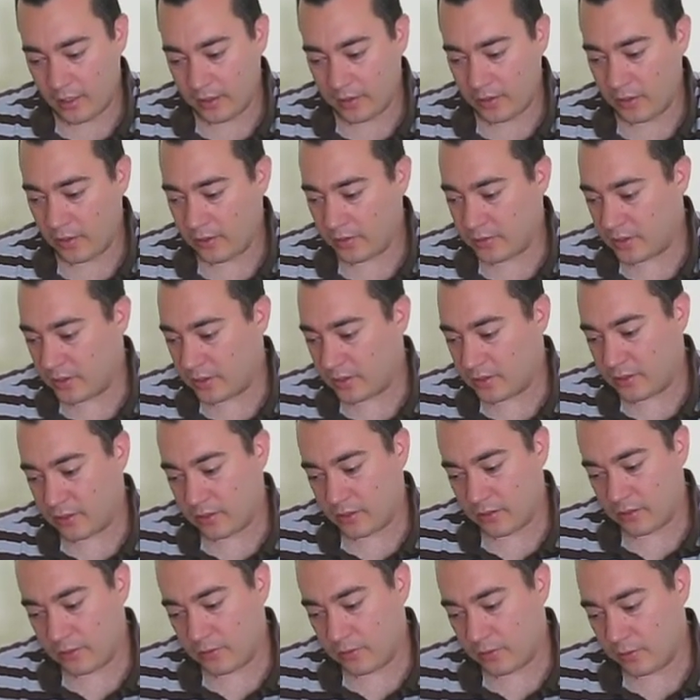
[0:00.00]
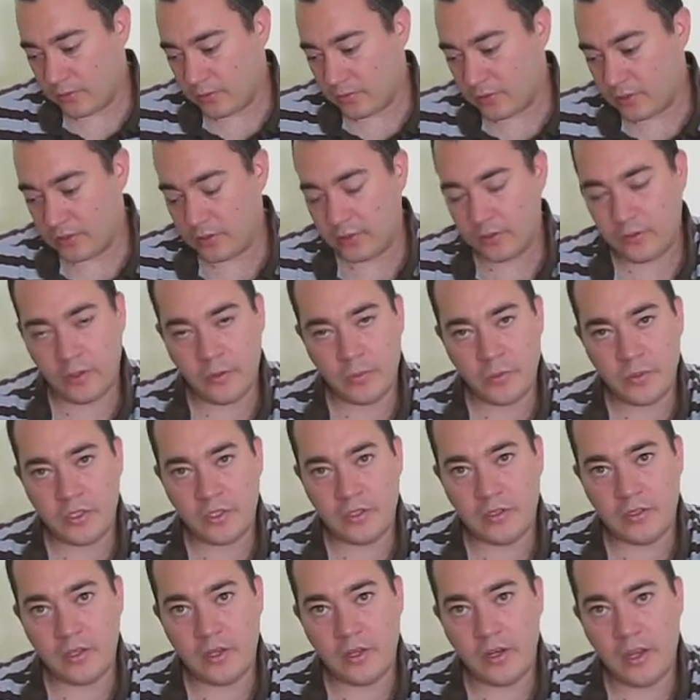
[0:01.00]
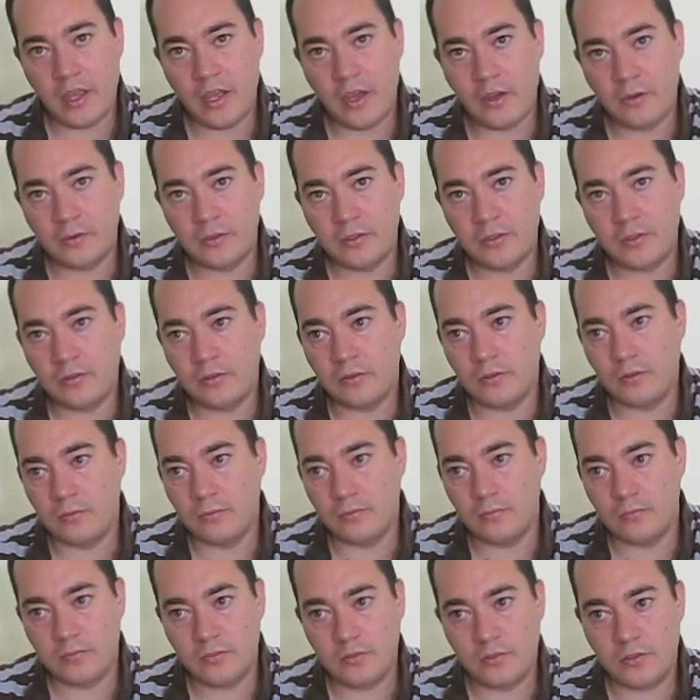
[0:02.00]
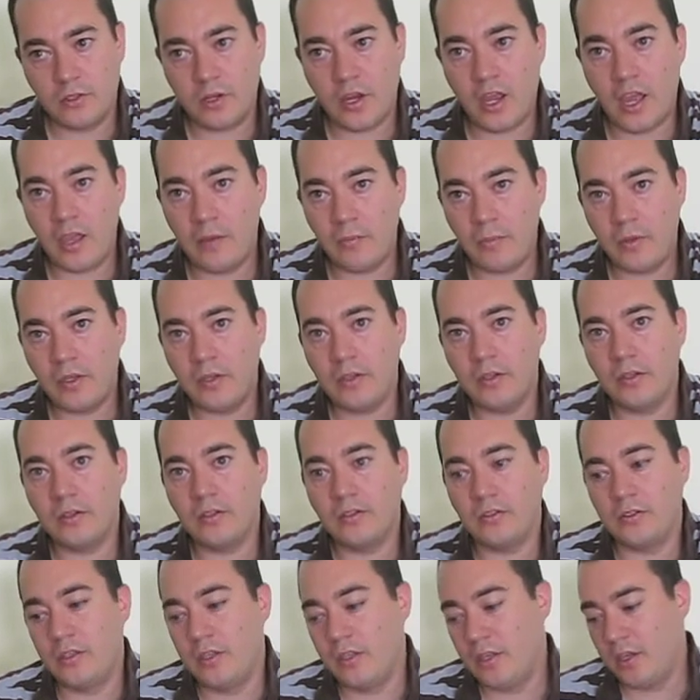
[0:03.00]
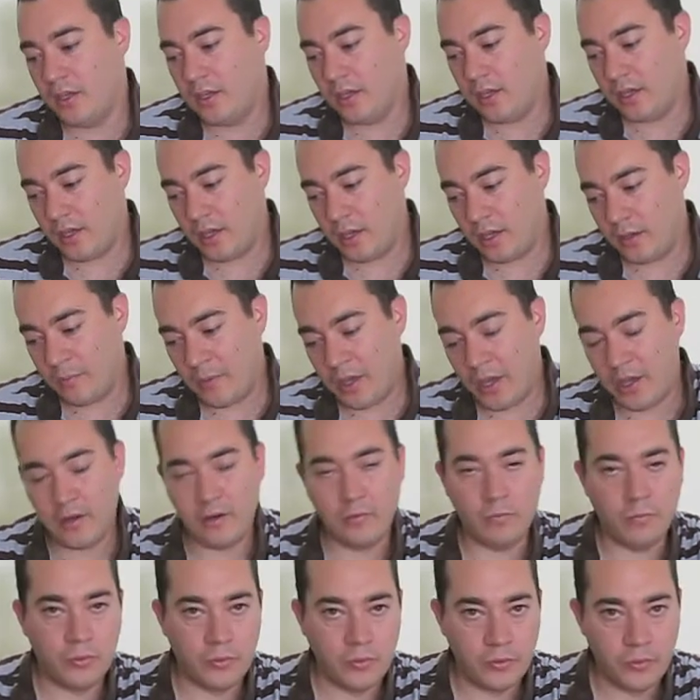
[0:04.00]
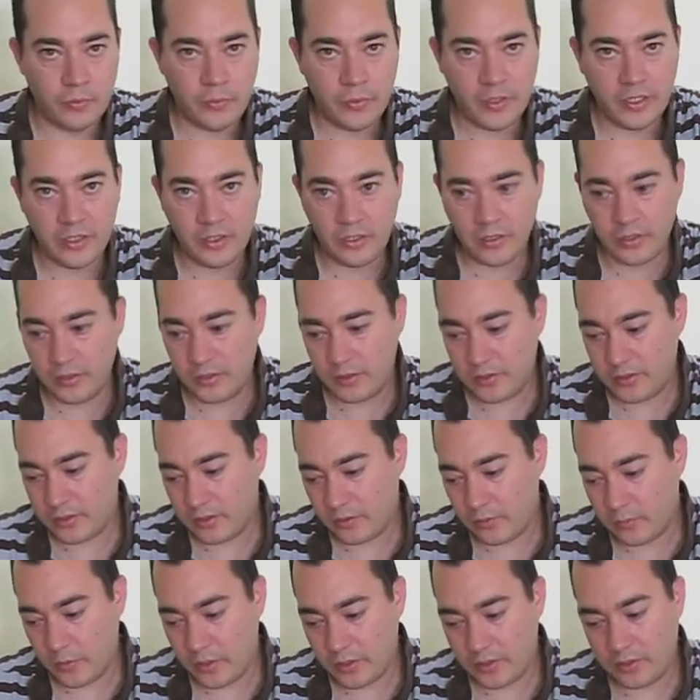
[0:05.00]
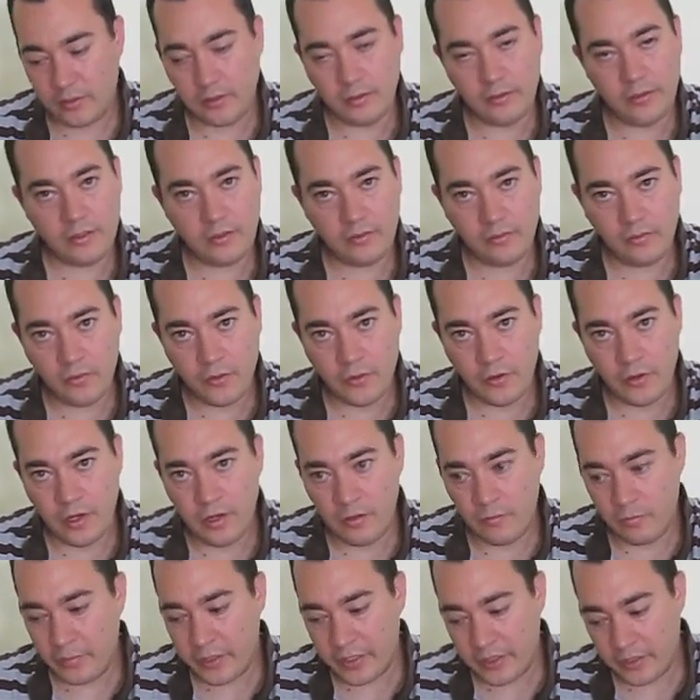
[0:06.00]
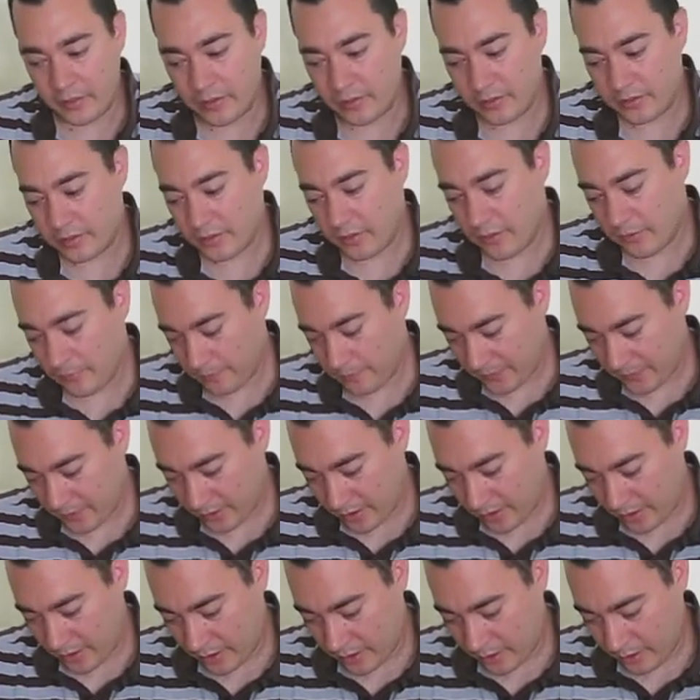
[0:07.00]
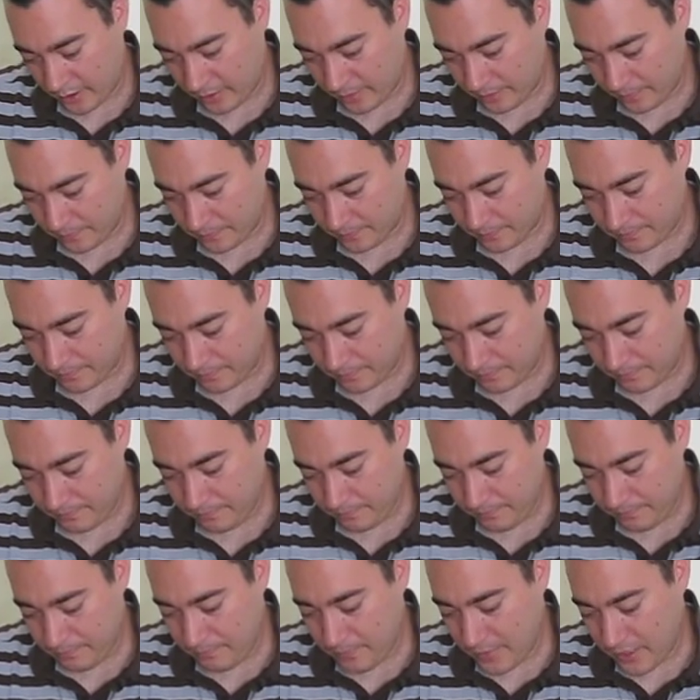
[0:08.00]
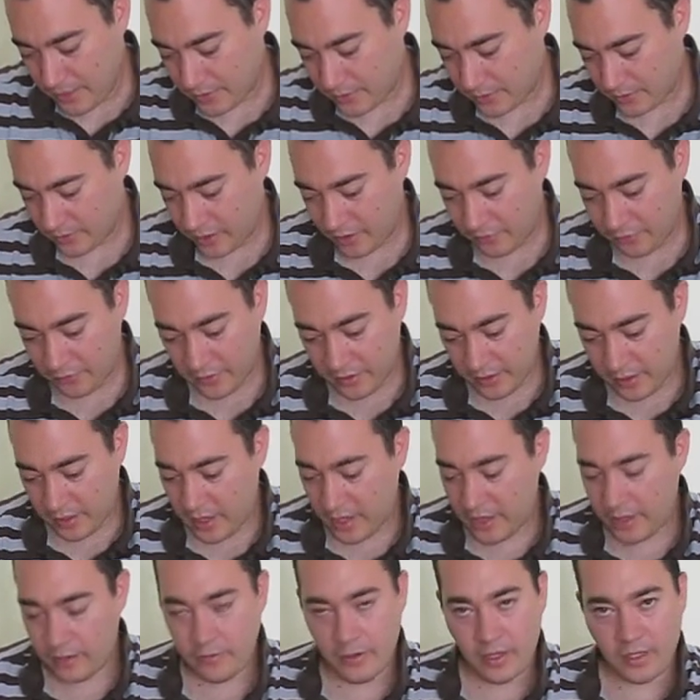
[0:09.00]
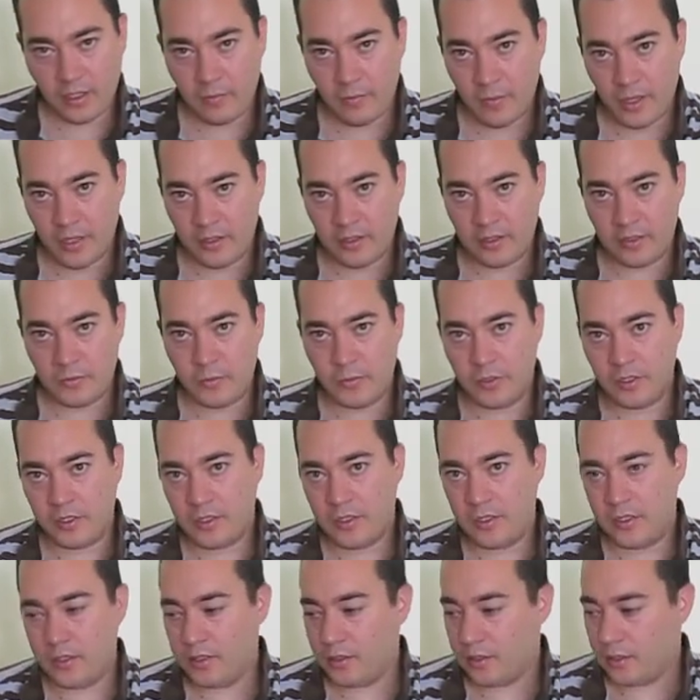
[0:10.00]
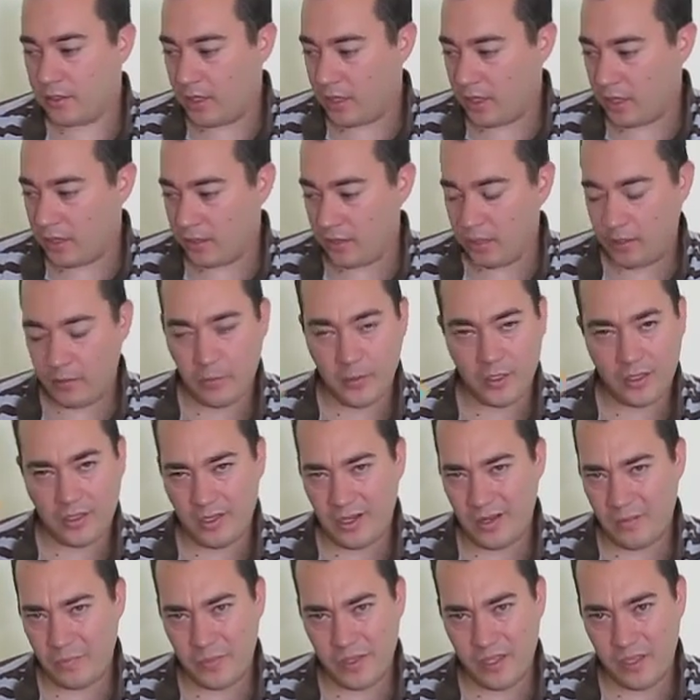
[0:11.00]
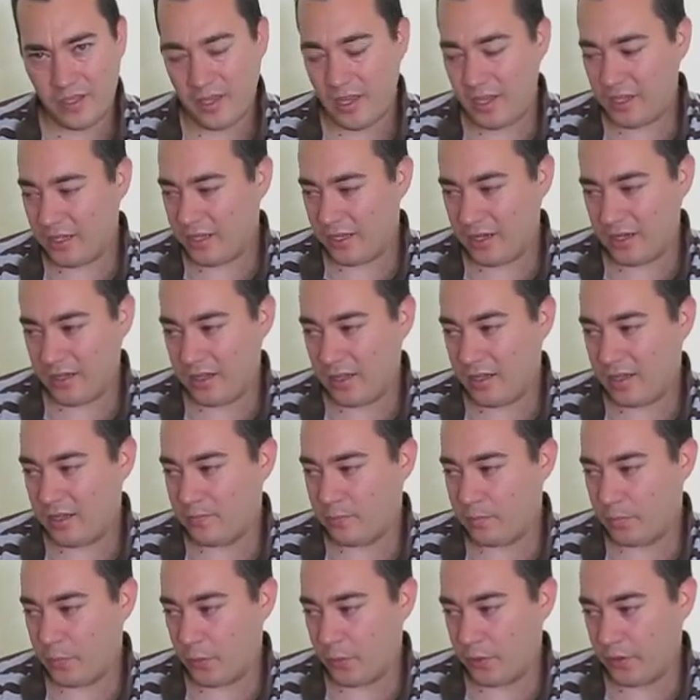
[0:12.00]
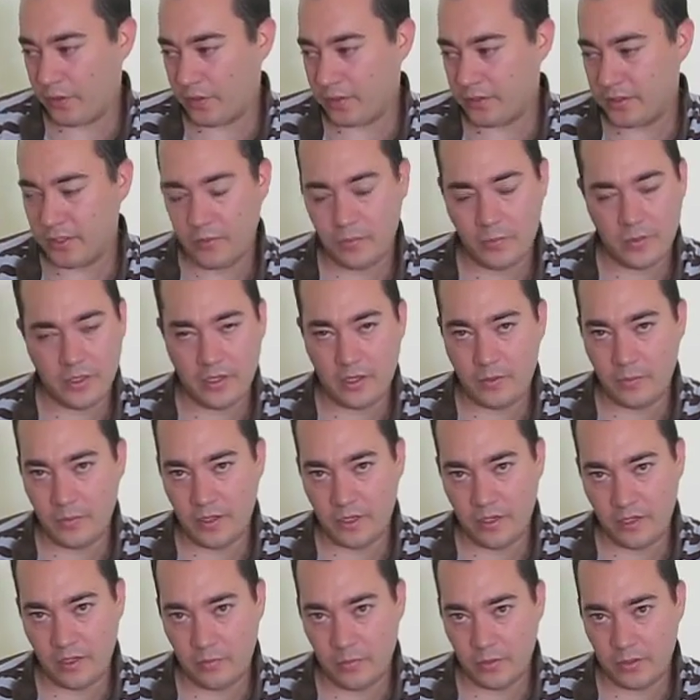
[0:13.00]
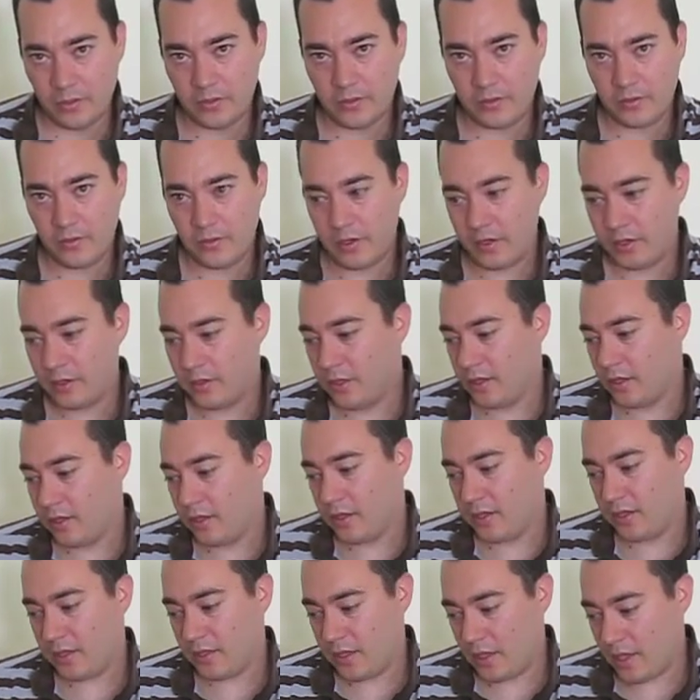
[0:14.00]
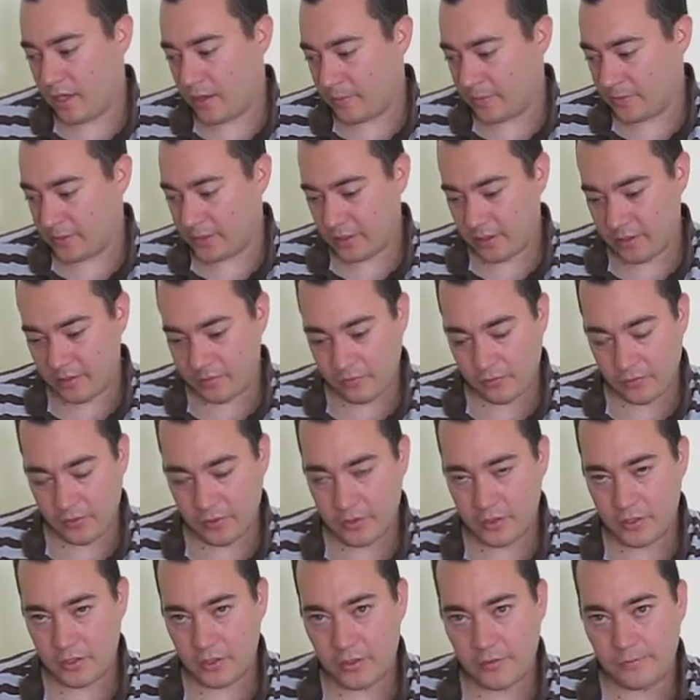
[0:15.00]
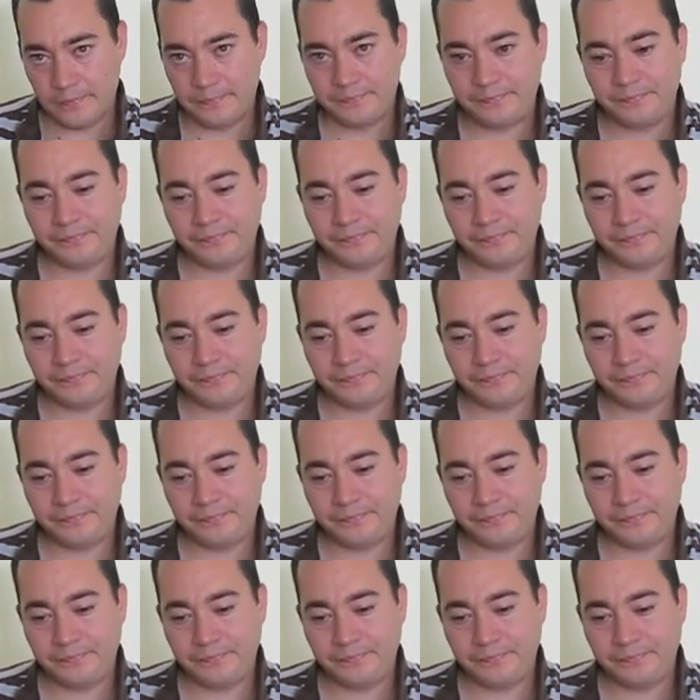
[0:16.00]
Goes into descriptions on how to try beers, how to brew beers, what to look for in beers. So definitely highly recommend this book. You can pick it up I got it at Borders. You can pick it up at any bookstore, Amazon for sure.